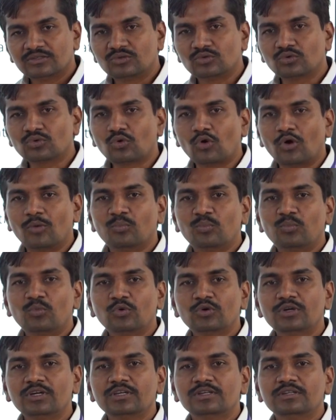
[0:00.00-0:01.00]
to
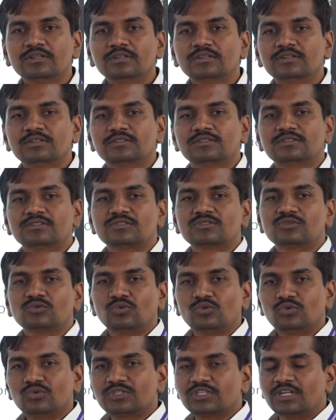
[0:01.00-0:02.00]
compute
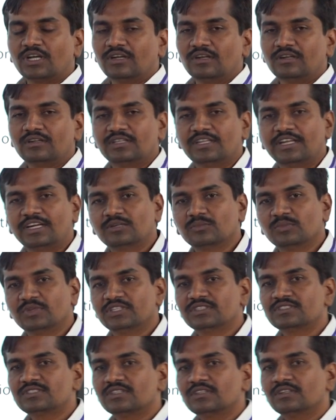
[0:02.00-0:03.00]
solution, that
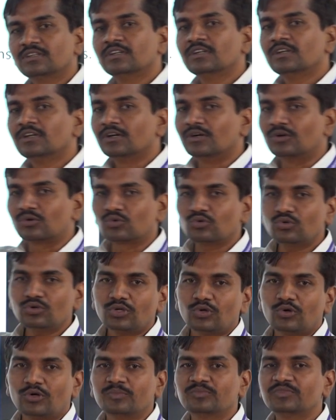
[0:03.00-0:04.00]
means
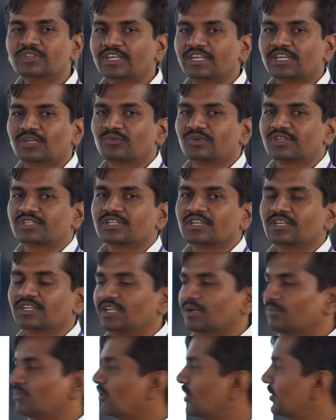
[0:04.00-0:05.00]
root of the equation
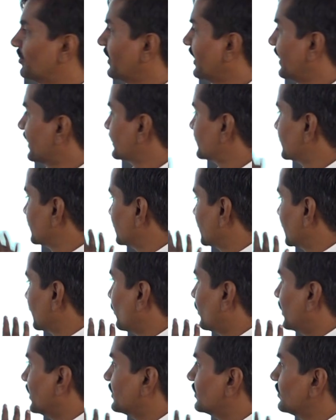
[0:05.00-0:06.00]
f of x is
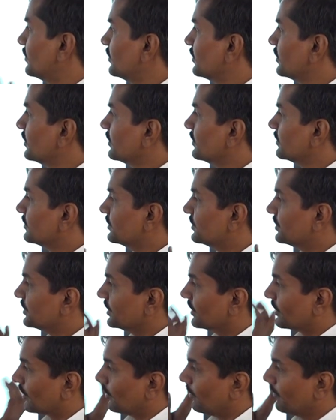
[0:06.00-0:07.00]
equal to
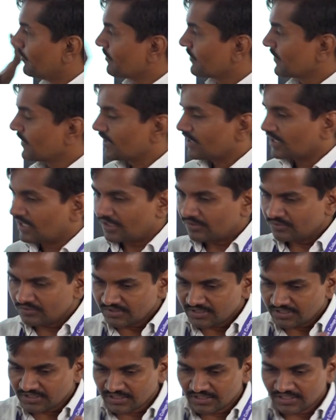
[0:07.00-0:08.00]
0.
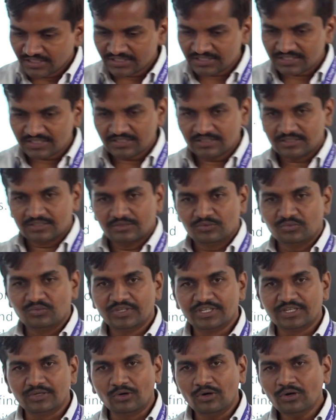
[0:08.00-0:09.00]
Now in this
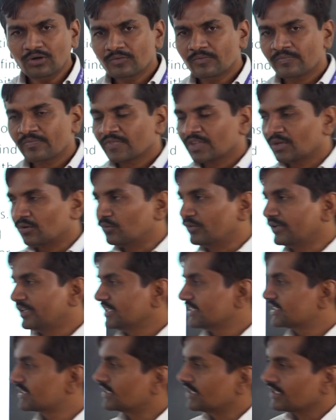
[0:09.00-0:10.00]
video we
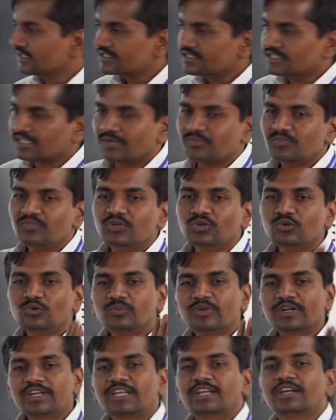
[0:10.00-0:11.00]
discuss some
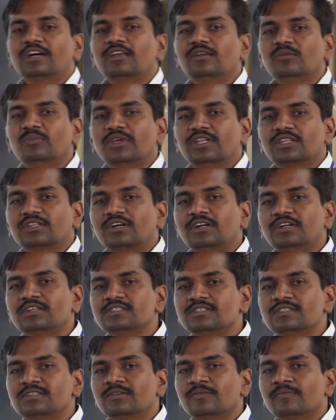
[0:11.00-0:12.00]
numerical
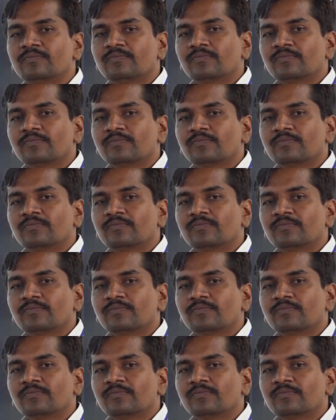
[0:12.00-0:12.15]
methods,